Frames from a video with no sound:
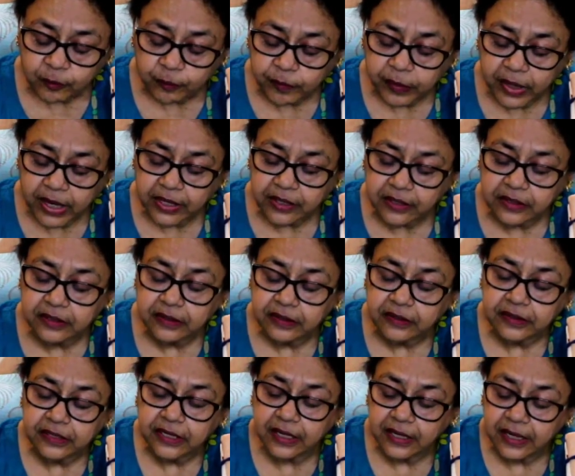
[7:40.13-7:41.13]
But
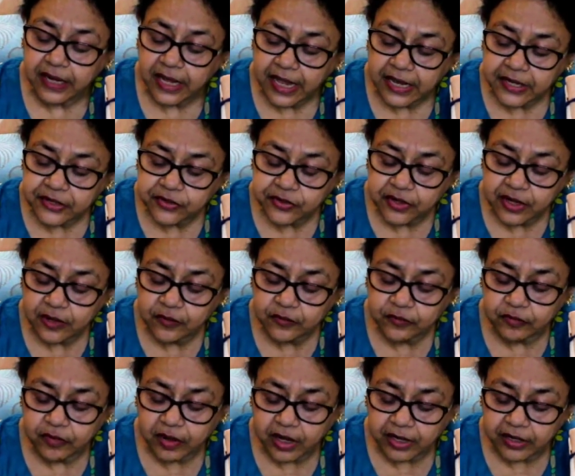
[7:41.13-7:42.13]
the lateral
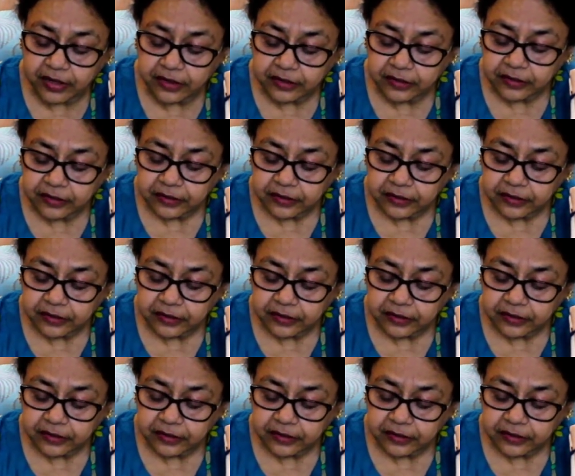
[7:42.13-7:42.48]
one,